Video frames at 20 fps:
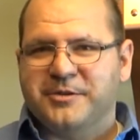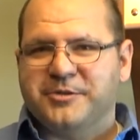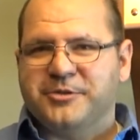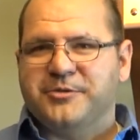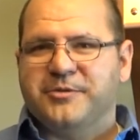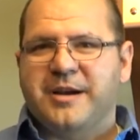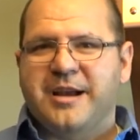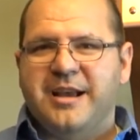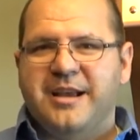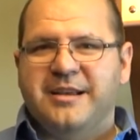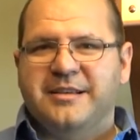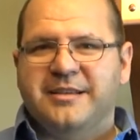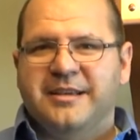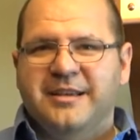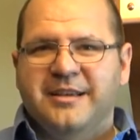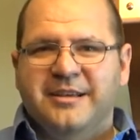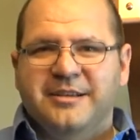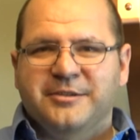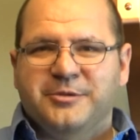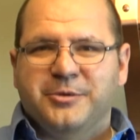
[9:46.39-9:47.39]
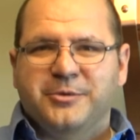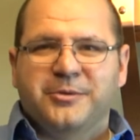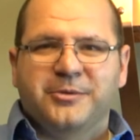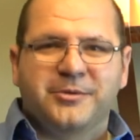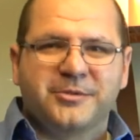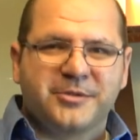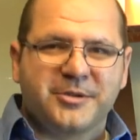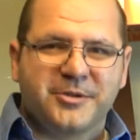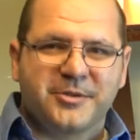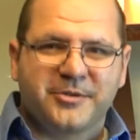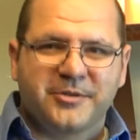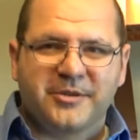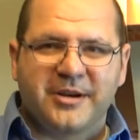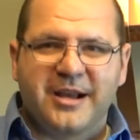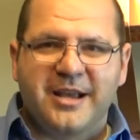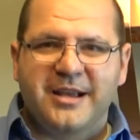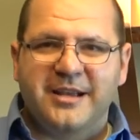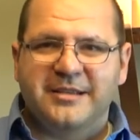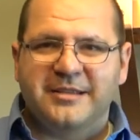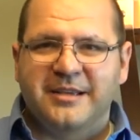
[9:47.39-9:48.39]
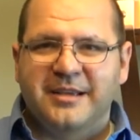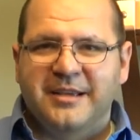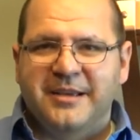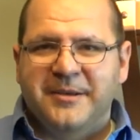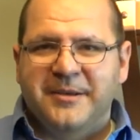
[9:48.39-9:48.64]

is great, tools are great,